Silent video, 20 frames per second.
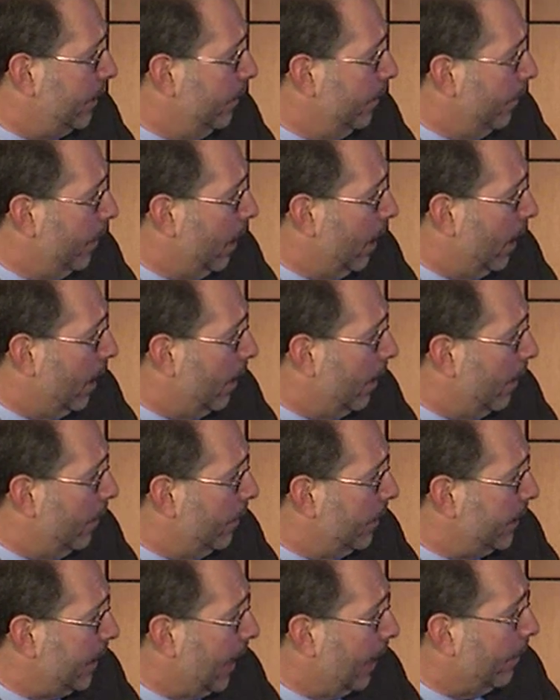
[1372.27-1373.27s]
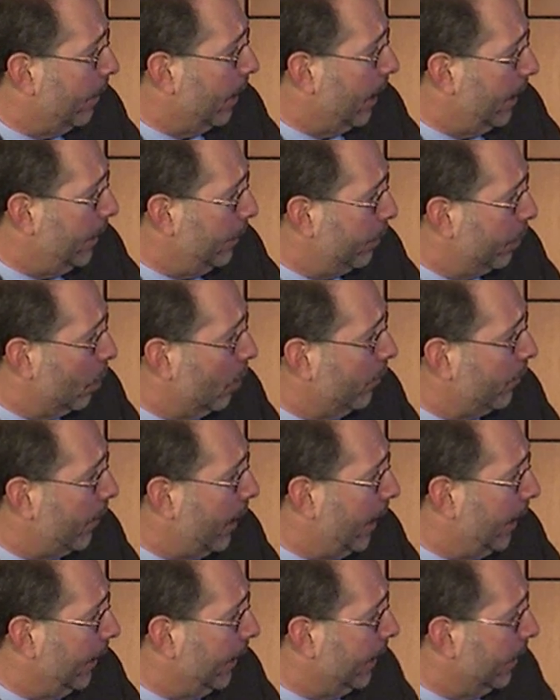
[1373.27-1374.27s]
metabolite
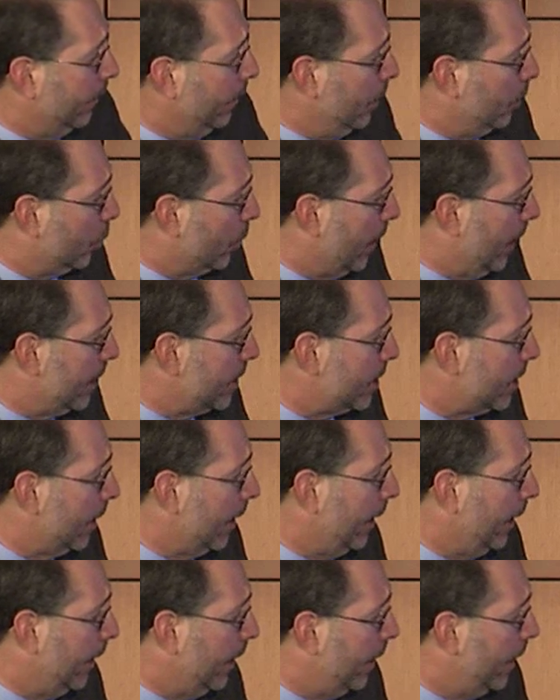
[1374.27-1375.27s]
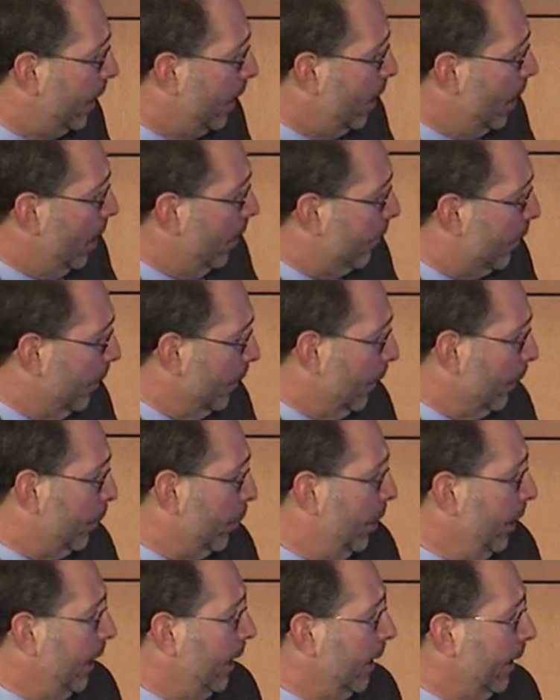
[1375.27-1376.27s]
profiling can be translated from the
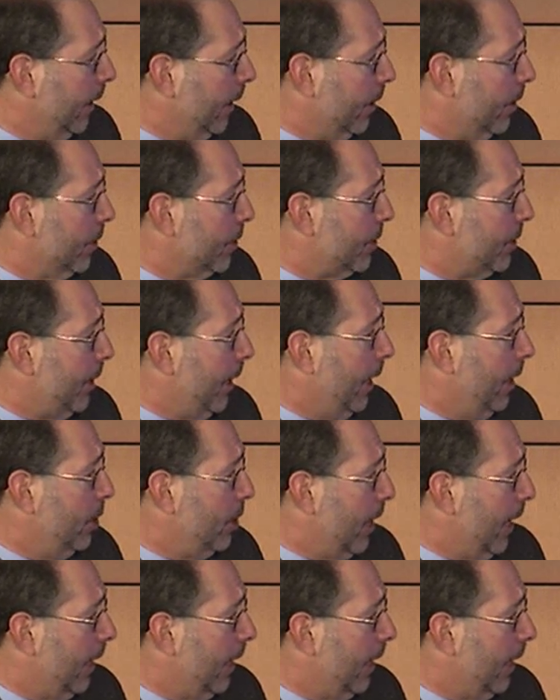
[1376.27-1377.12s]
preclinical stage,